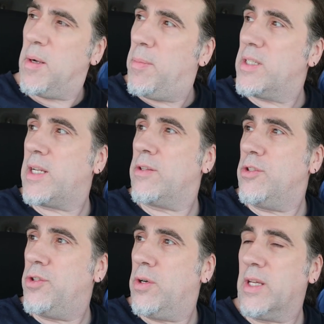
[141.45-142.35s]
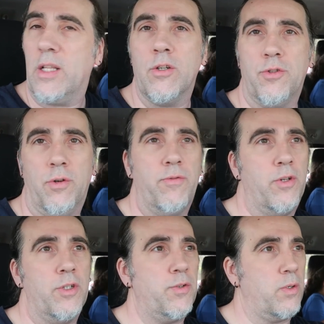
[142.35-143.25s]
I'm gonna bust out the drone and get a little drone
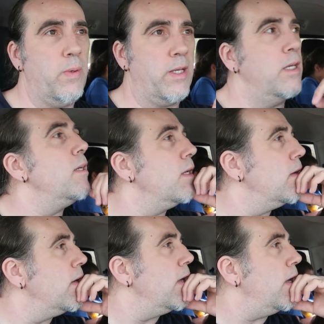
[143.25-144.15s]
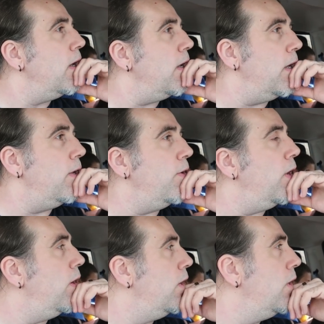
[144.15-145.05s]
footage real quick, and
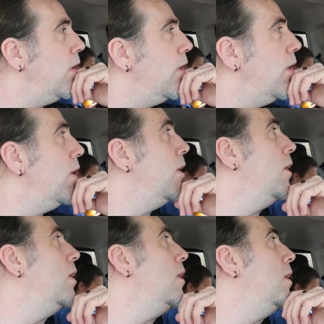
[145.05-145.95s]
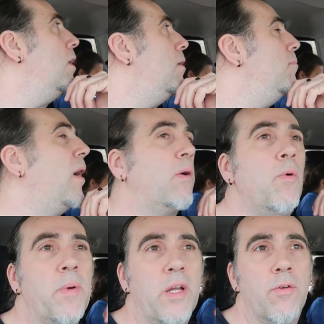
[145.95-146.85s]
uh, Mike
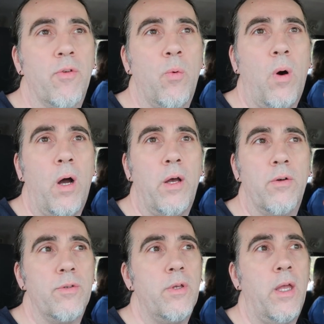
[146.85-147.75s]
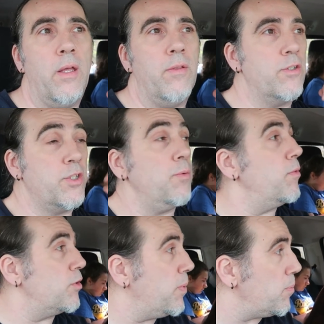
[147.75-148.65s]
won't be here for a while, and there's still
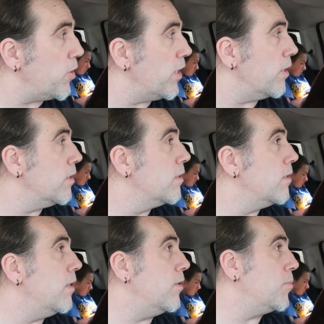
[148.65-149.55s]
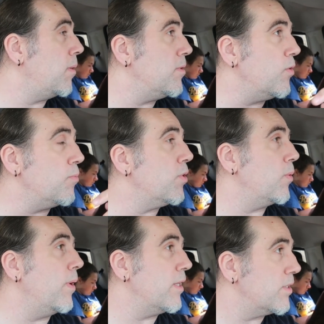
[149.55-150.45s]
there's people here. And they're probably doing
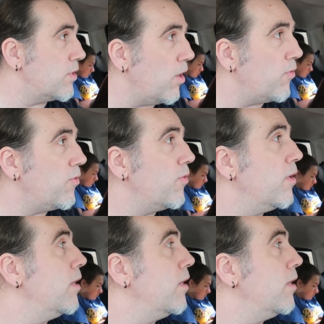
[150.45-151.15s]
pre-wedding stuff.